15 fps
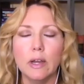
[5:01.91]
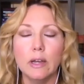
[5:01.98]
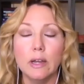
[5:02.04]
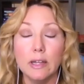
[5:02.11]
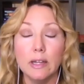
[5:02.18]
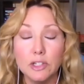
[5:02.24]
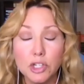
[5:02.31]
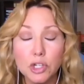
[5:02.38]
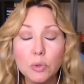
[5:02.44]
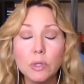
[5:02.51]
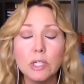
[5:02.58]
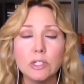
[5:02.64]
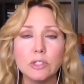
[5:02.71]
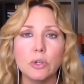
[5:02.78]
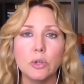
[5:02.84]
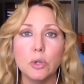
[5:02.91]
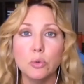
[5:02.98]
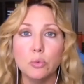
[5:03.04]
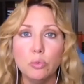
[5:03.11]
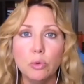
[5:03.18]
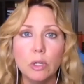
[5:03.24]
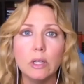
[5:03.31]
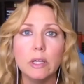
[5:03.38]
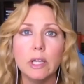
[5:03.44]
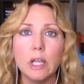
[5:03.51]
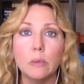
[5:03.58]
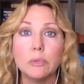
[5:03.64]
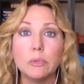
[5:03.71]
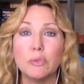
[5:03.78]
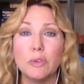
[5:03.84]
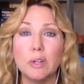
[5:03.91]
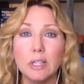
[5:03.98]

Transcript: And in doing so, you really help to